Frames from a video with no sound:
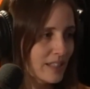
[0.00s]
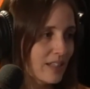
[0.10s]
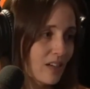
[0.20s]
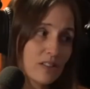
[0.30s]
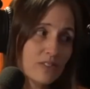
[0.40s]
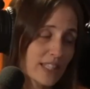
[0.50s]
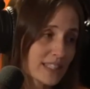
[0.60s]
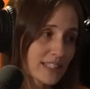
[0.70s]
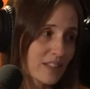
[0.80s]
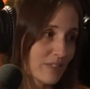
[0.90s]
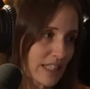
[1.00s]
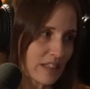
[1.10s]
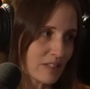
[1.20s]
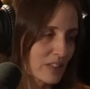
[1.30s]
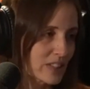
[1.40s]
All of that stuff a
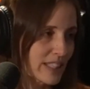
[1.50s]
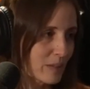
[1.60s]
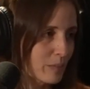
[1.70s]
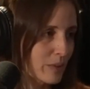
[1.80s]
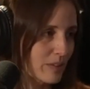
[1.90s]
counselor can help with.